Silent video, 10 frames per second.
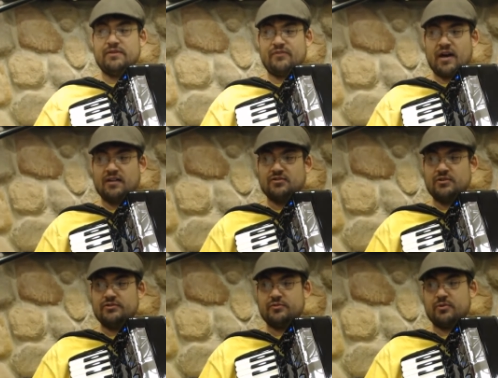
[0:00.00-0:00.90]
file to a
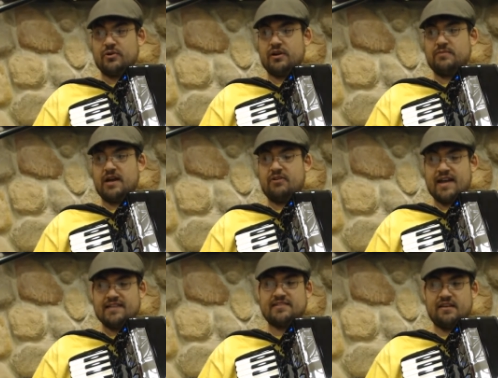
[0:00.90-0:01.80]
user program now
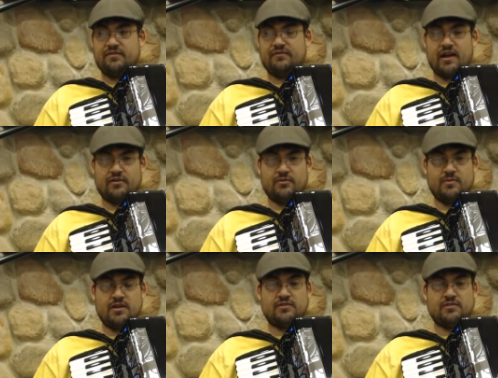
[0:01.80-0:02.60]
and save the volume